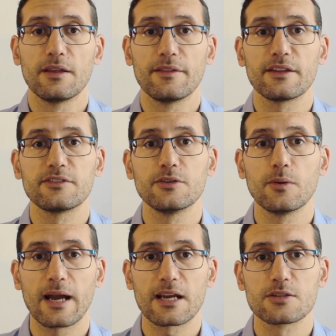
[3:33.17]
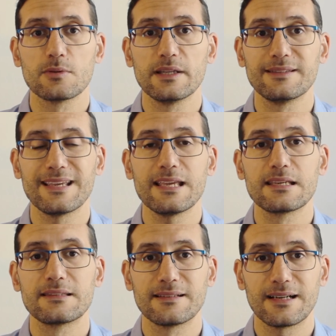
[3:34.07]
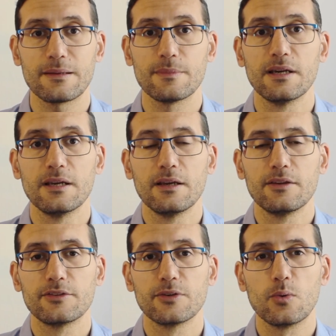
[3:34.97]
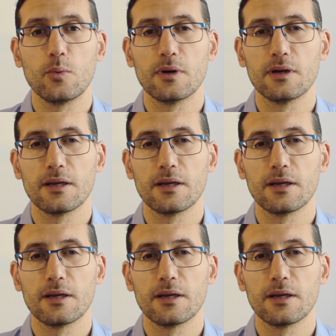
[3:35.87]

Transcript: that you actually take time to